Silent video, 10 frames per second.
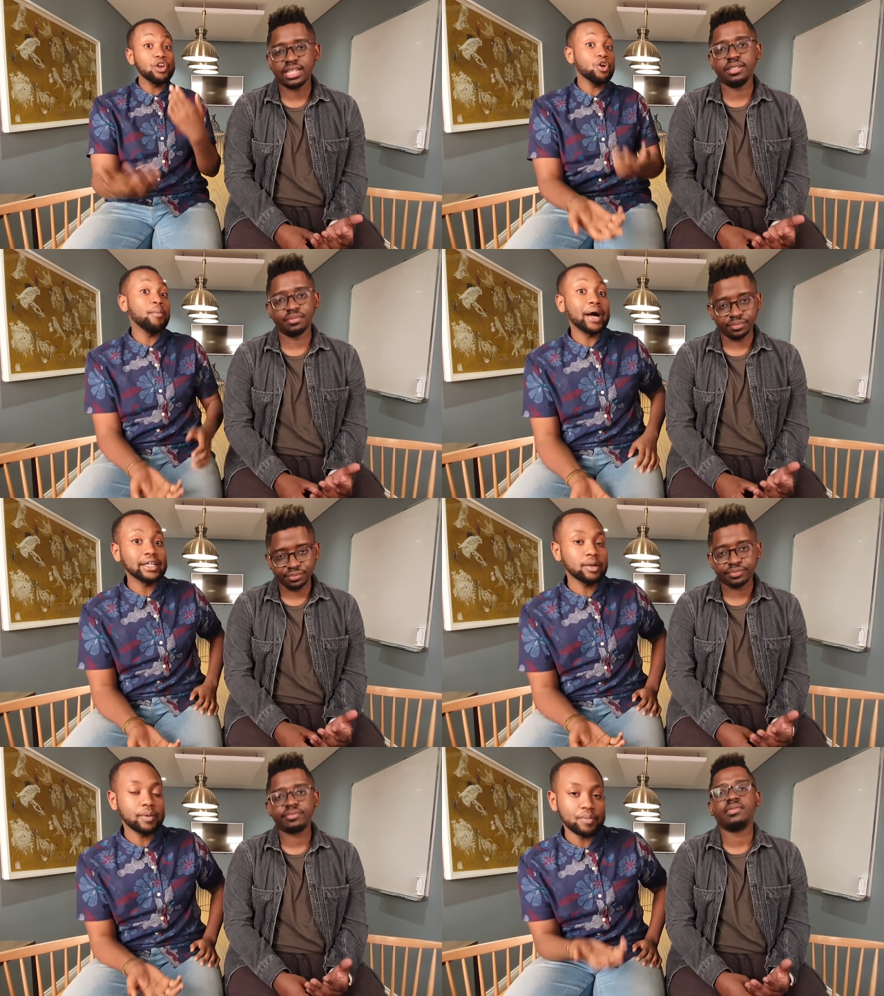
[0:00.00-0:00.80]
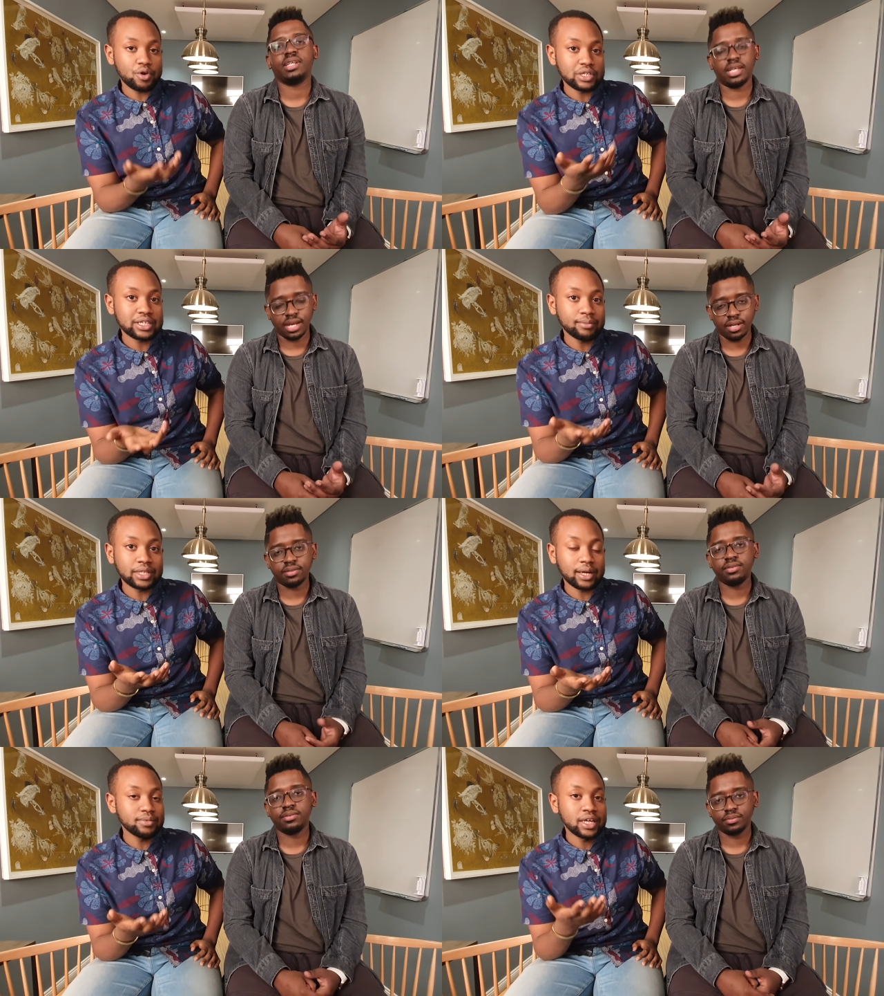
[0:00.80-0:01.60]
Speaker 1: or clearing your mind a bit, because yeah.
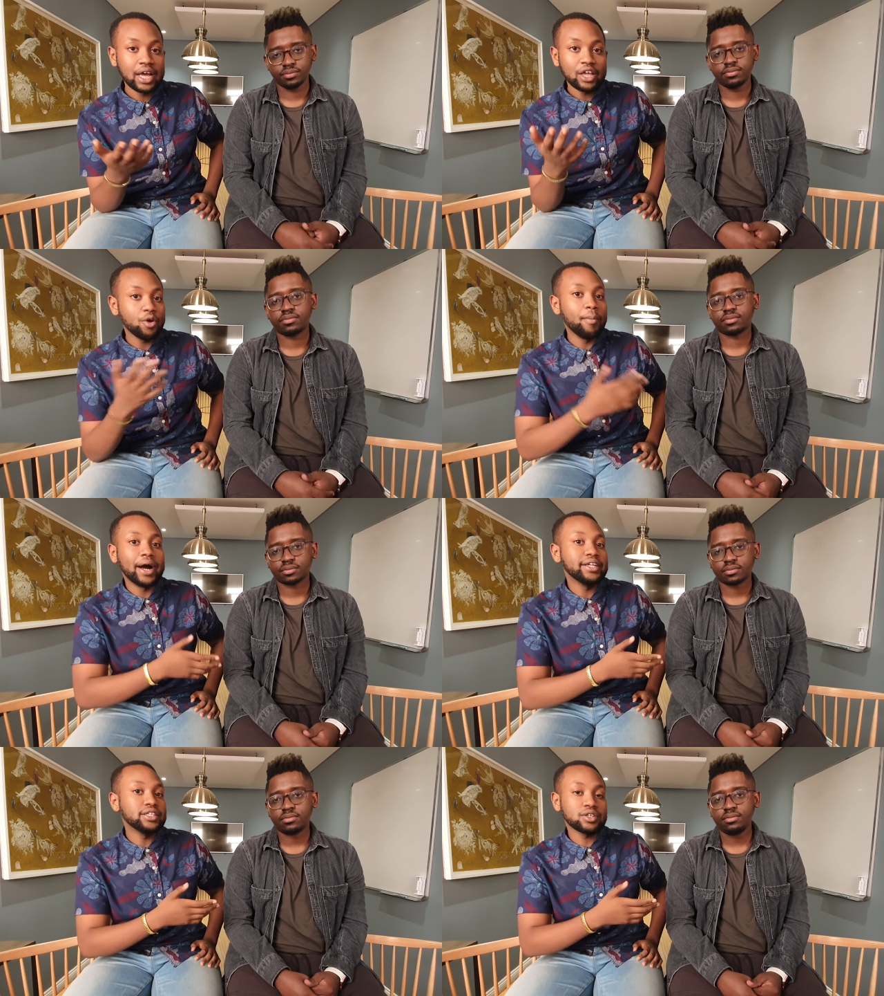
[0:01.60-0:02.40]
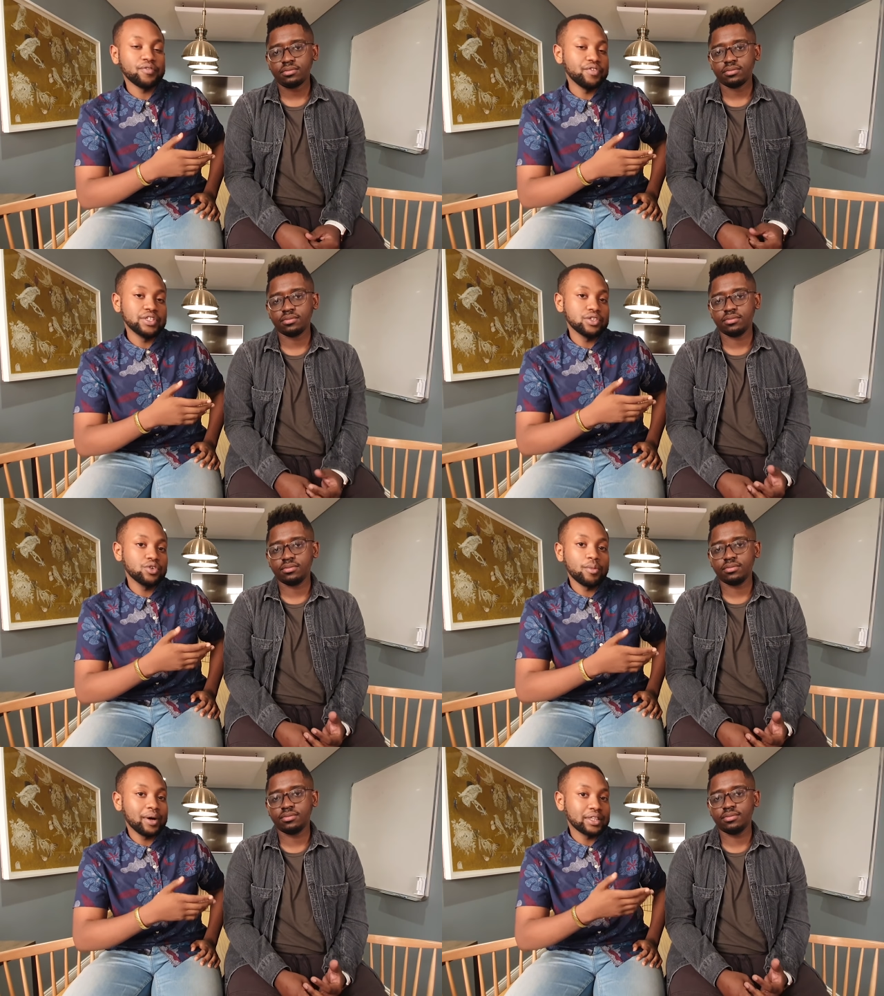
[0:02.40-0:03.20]
sometimes your mind is
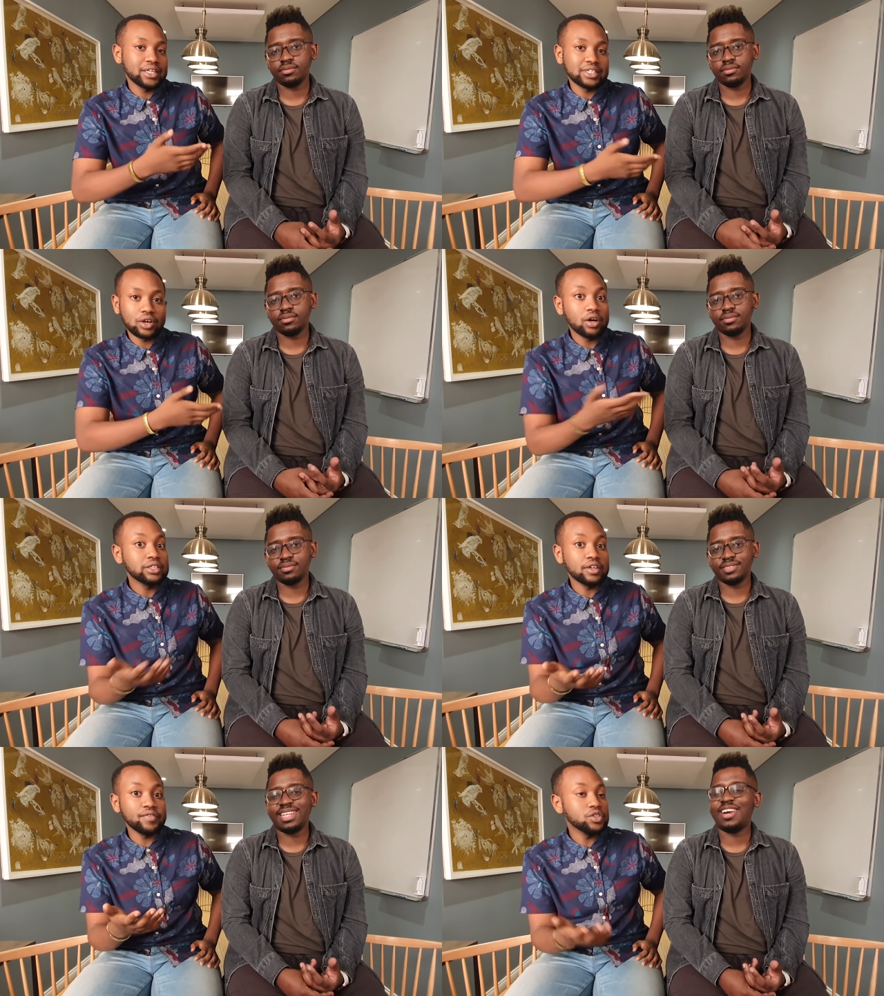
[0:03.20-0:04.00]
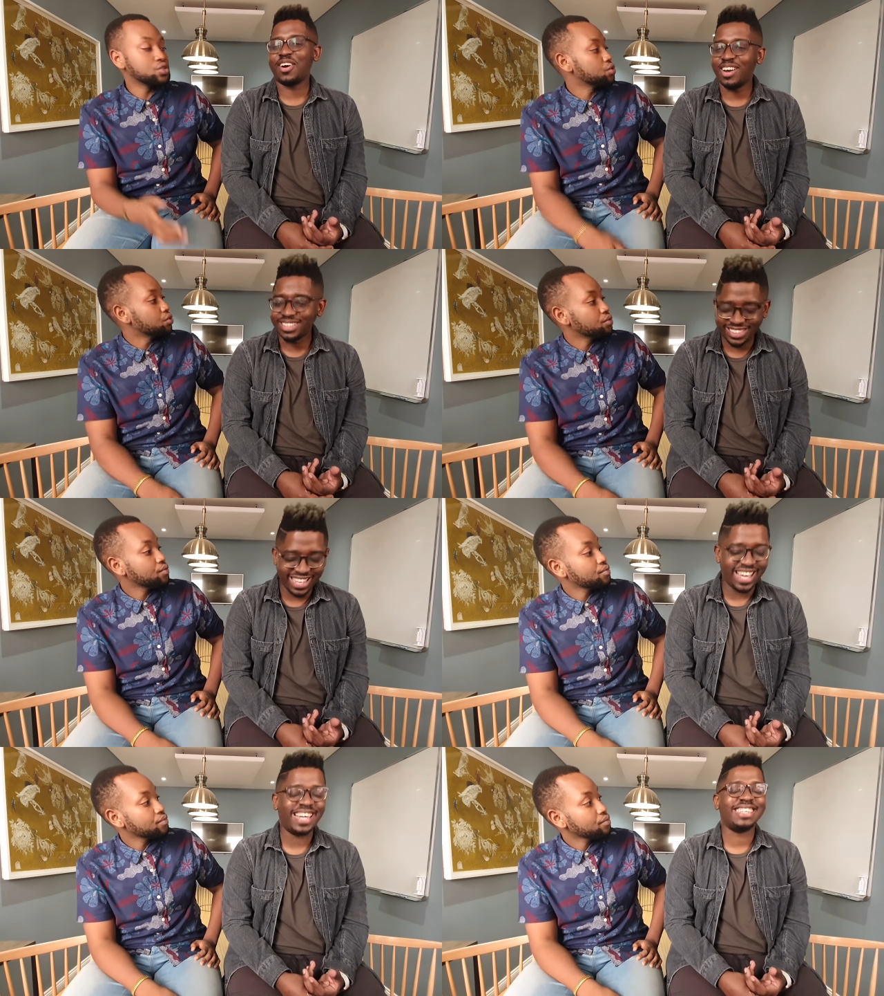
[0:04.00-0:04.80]
convincing you about things that aren't even that true. aren't
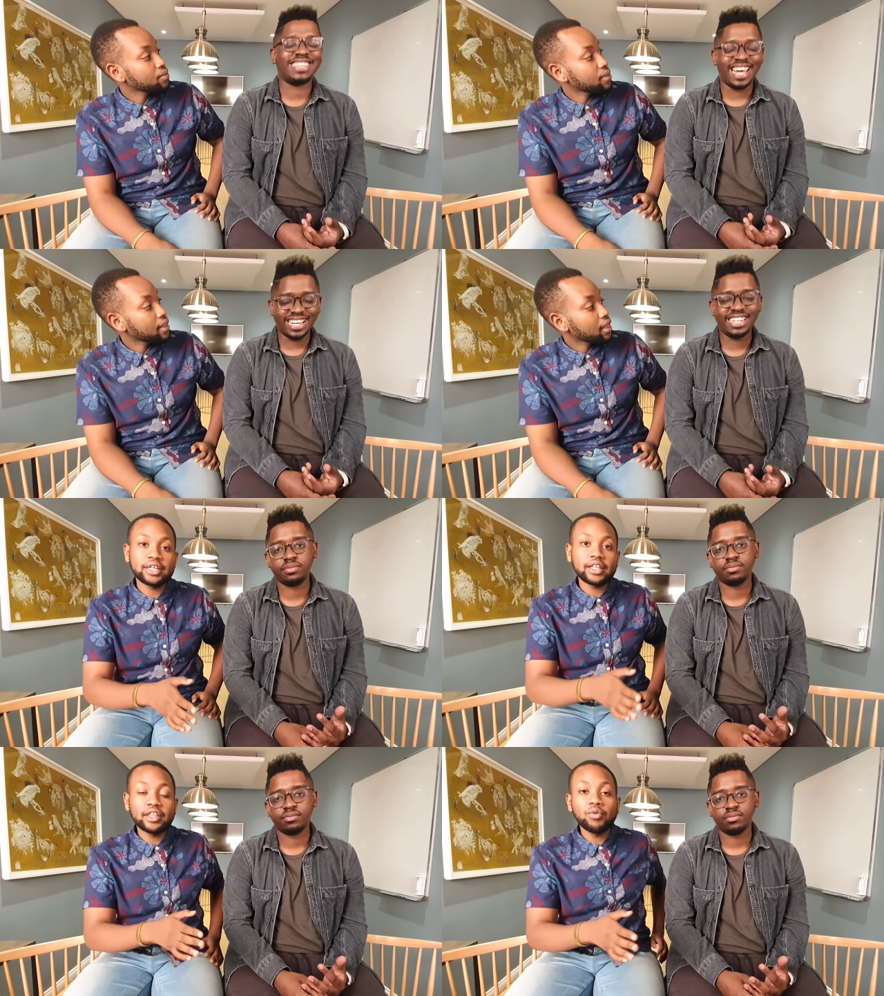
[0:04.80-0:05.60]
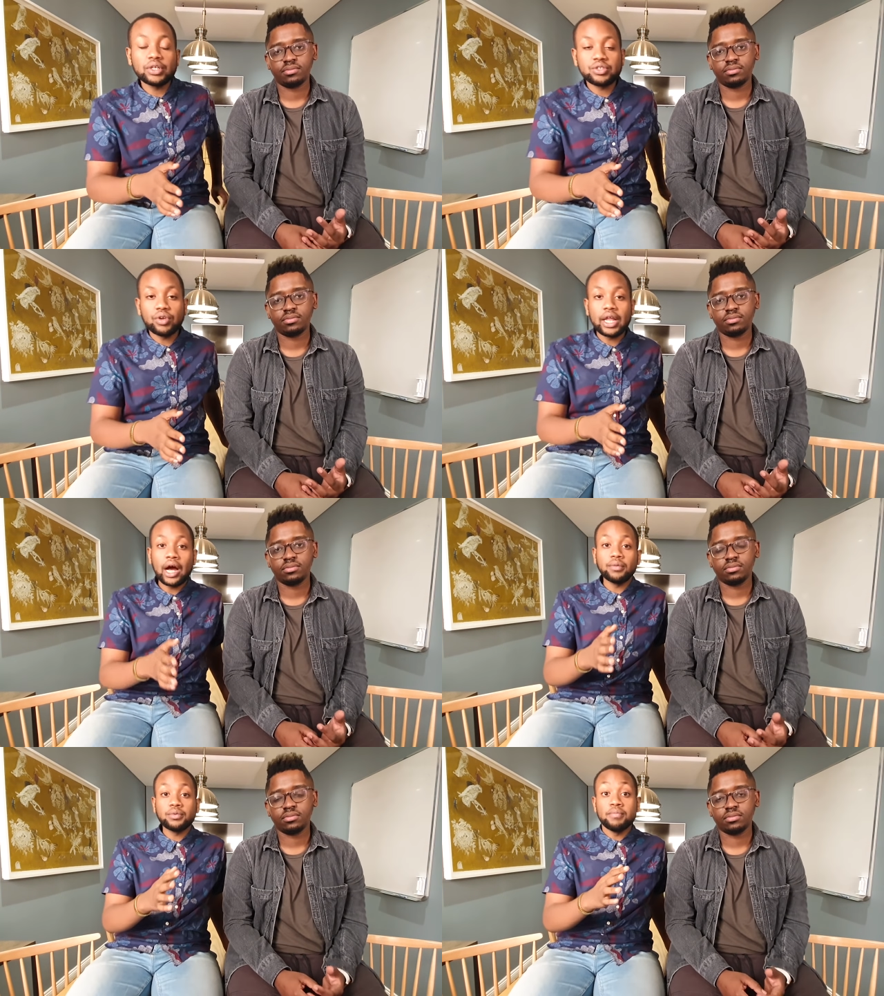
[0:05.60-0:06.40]
there exactly. I think what's really helped